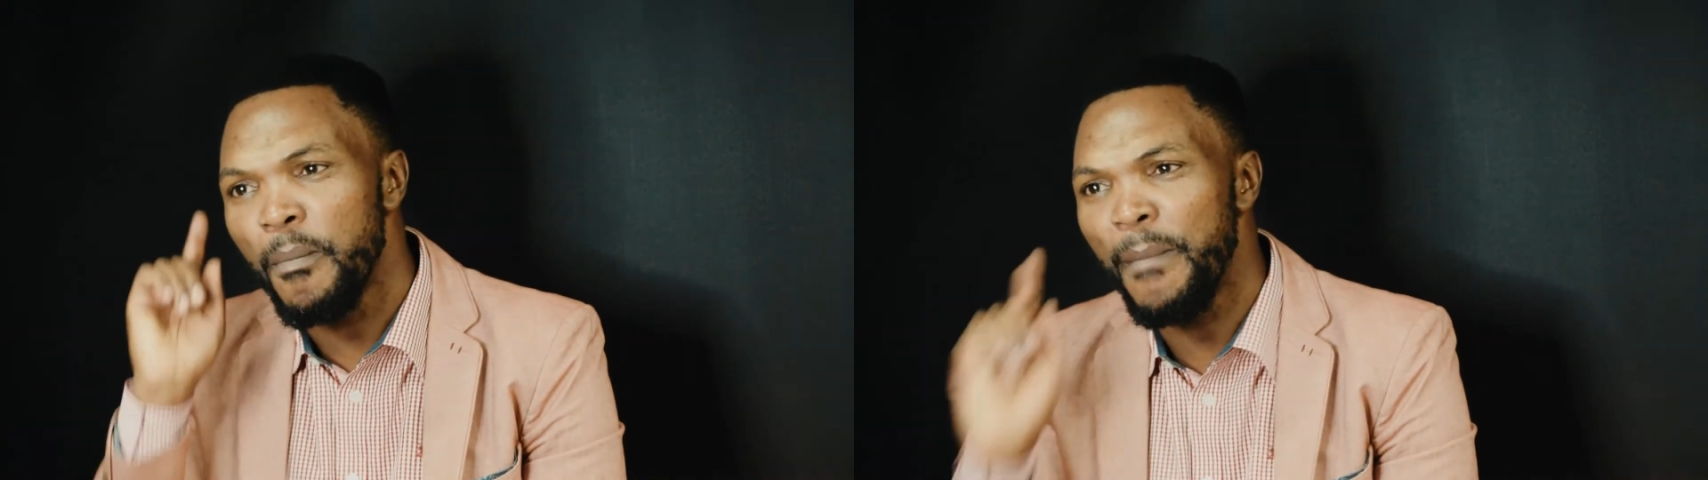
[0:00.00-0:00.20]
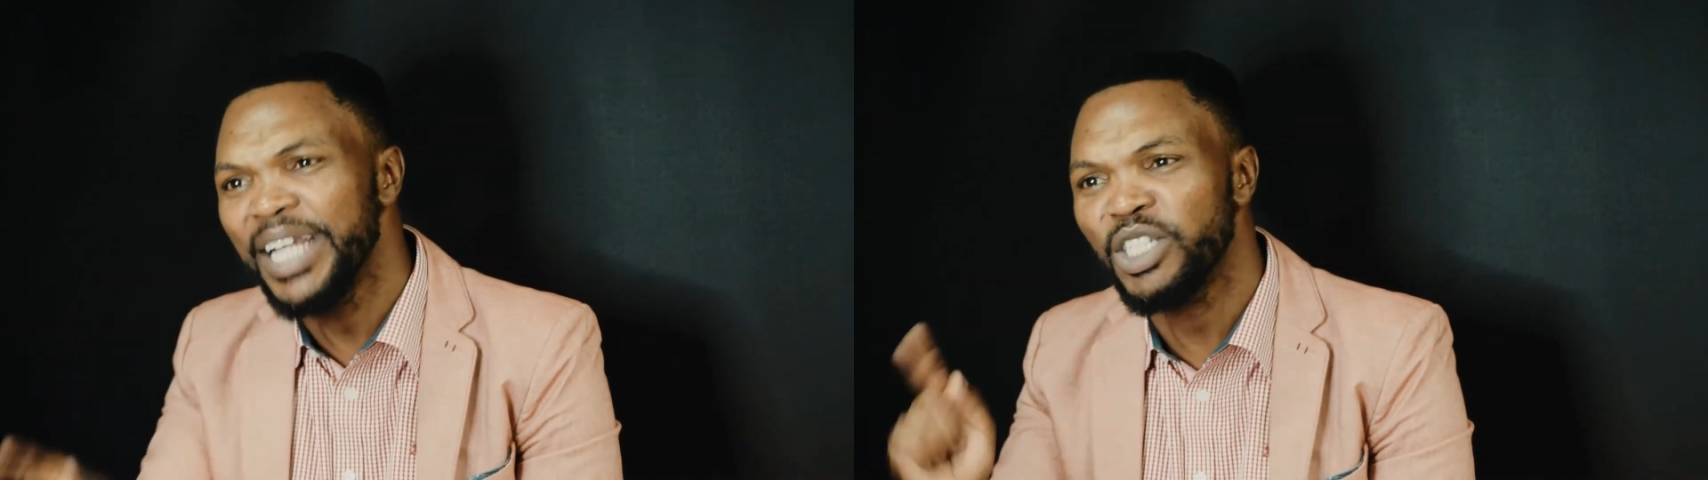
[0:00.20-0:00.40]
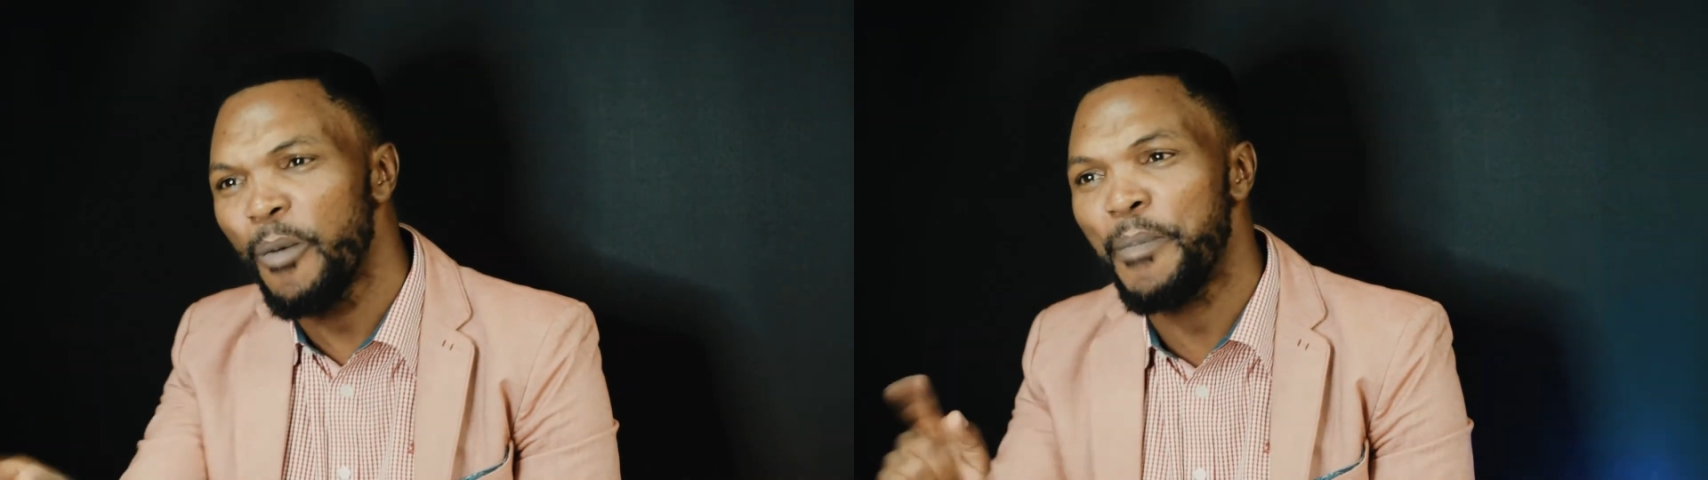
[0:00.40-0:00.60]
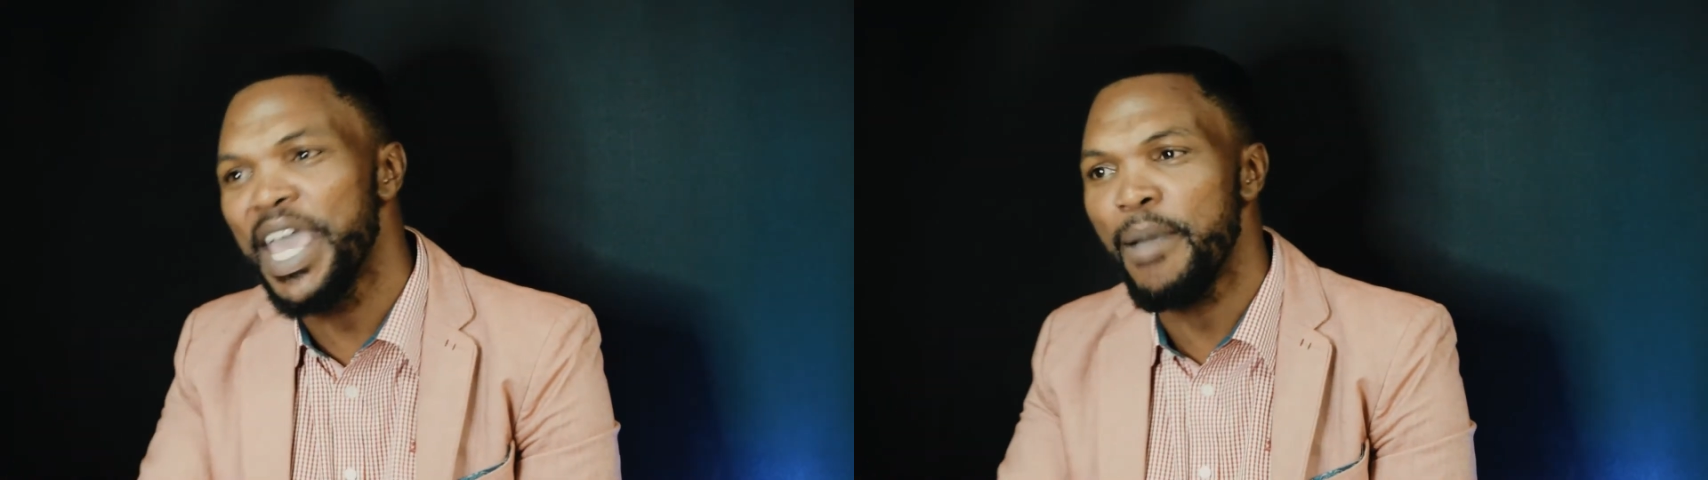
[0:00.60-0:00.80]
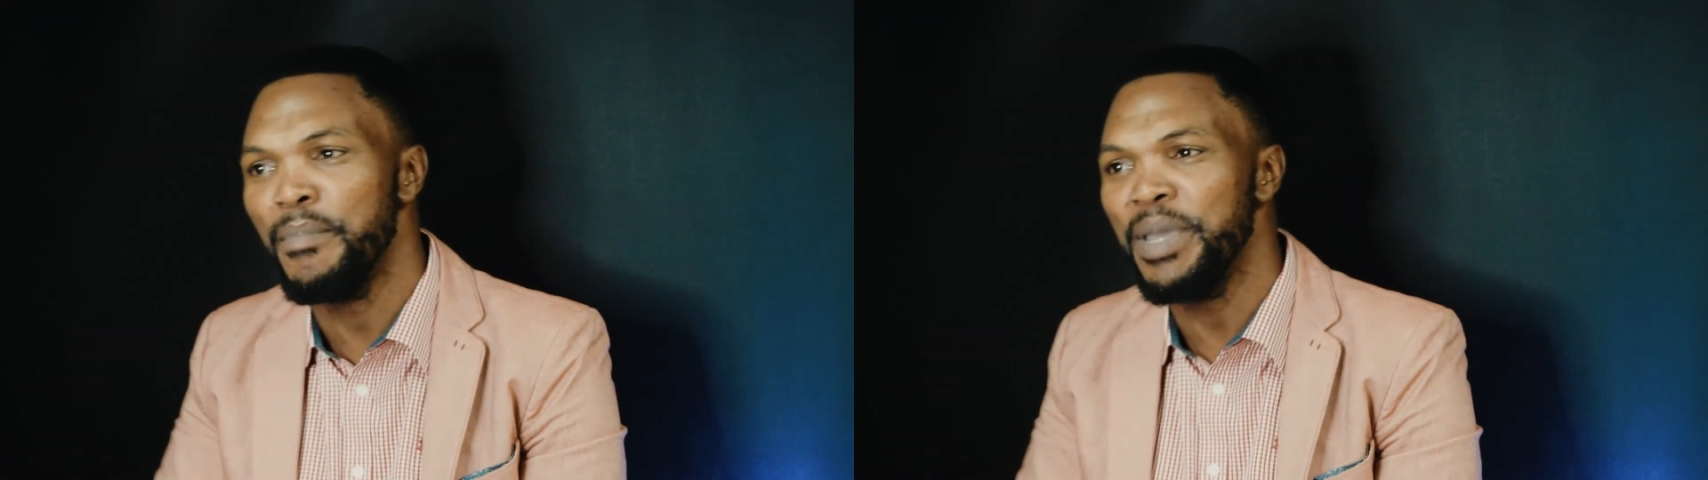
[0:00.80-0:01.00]
meant to
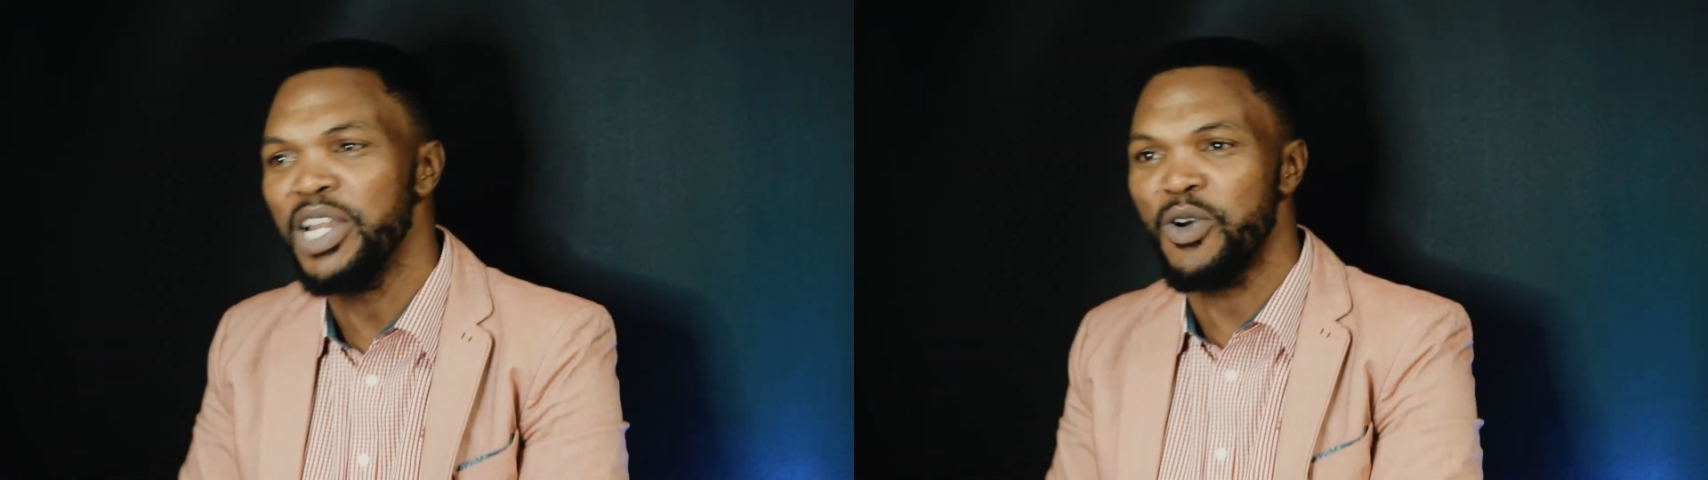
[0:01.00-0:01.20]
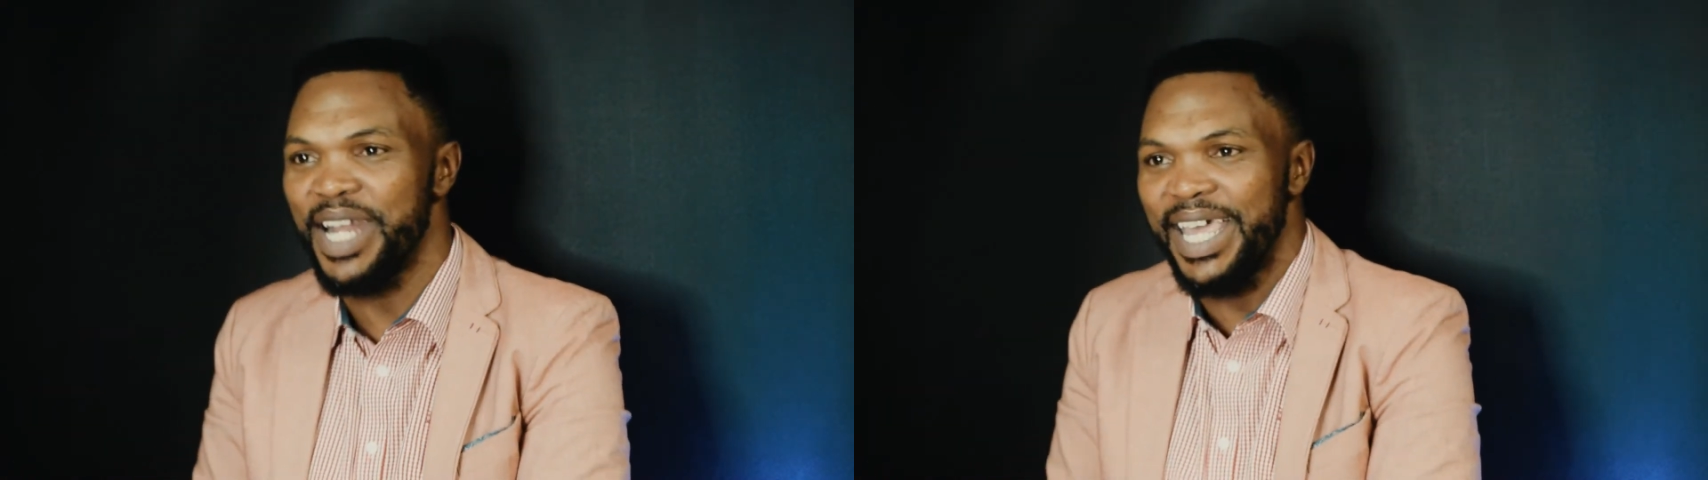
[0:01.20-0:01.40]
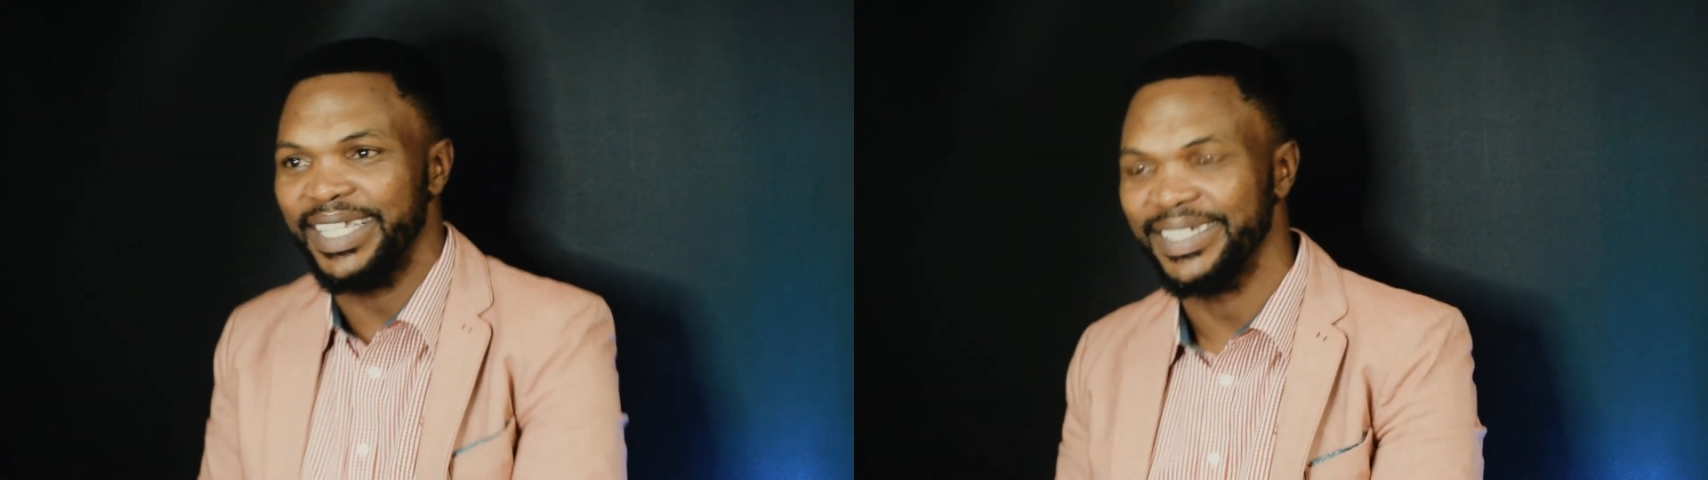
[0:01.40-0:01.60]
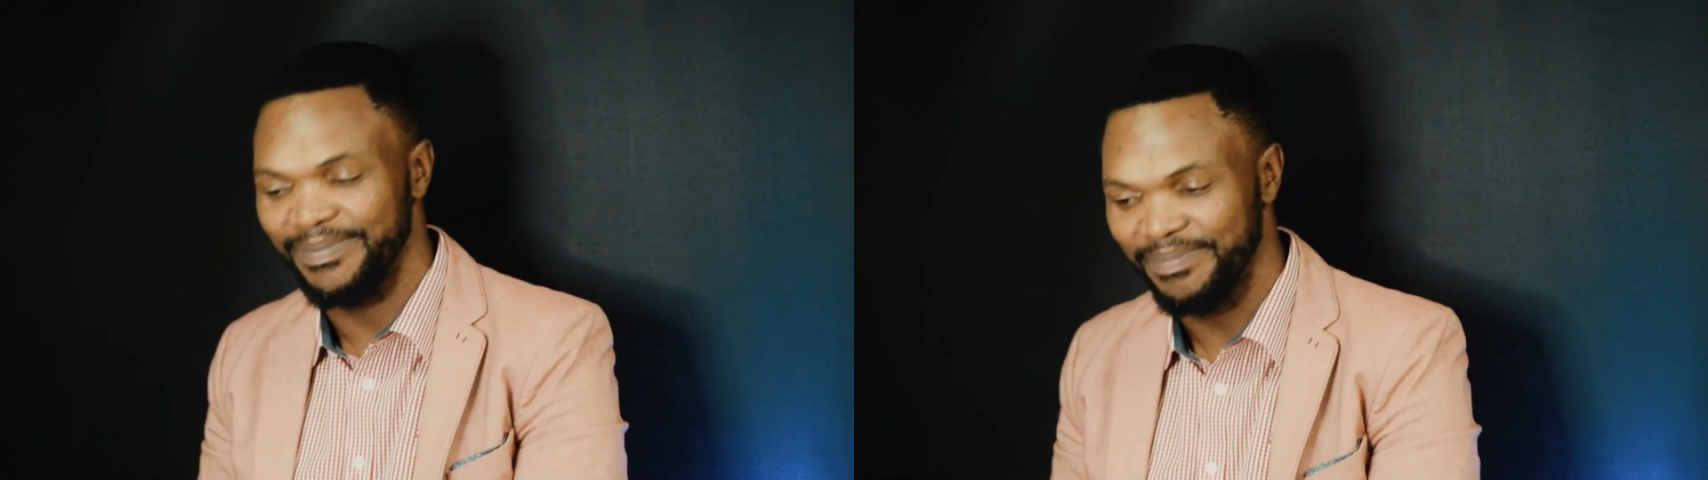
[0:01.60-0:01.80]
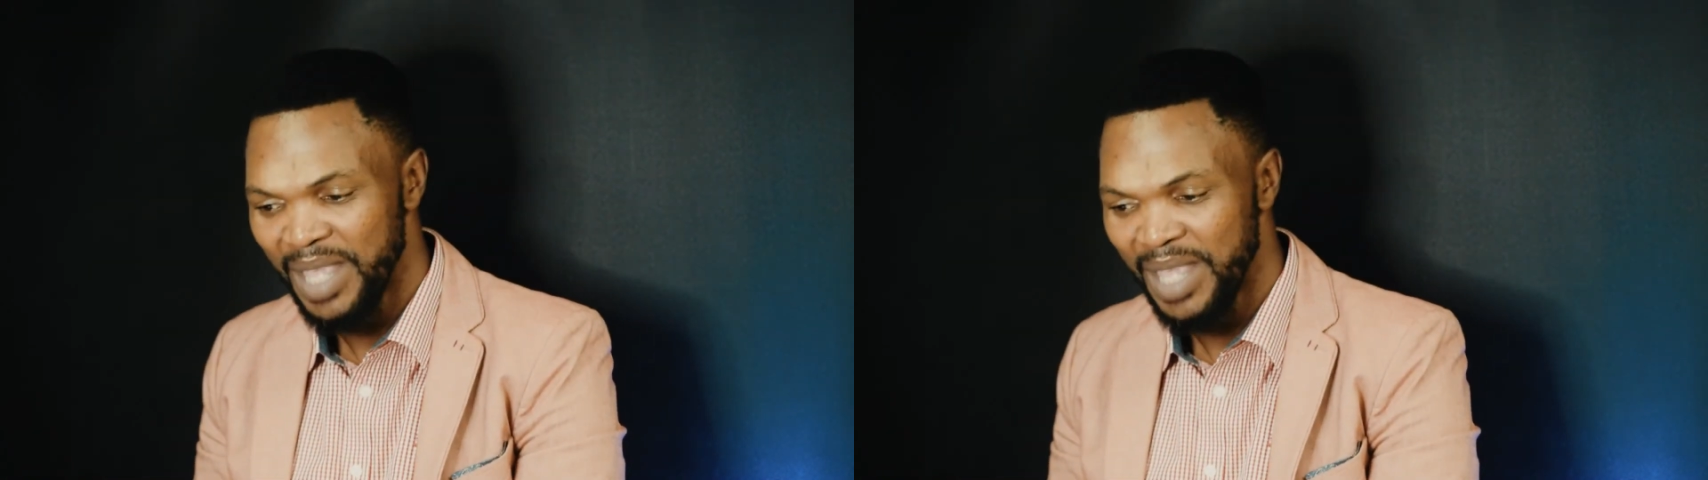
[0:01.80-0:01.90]
be a millionaire,